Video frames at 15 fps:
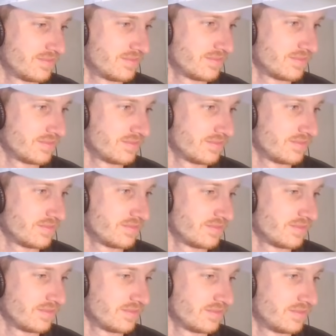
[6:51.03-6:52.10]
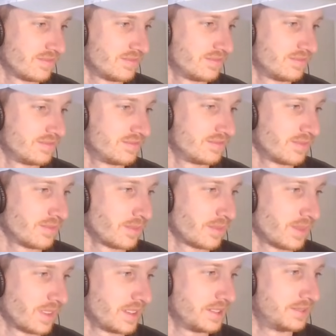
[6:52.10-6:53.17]

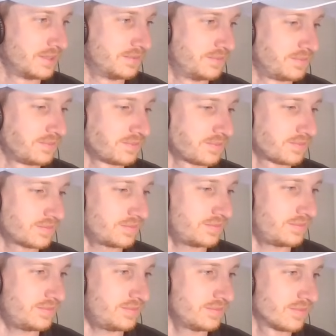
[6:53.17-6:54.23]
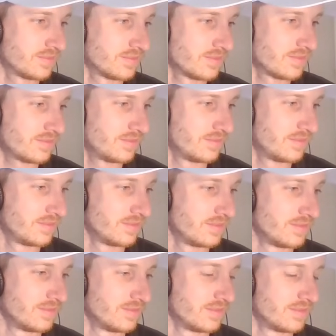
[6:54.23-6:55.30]

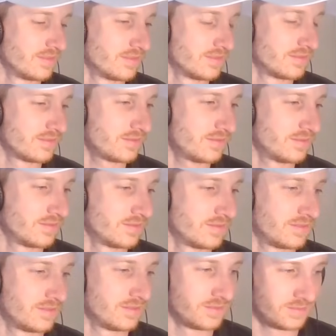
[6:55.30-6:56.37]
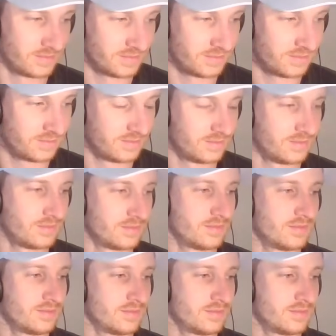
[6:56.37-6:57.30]
No words are spoken by the person on screen.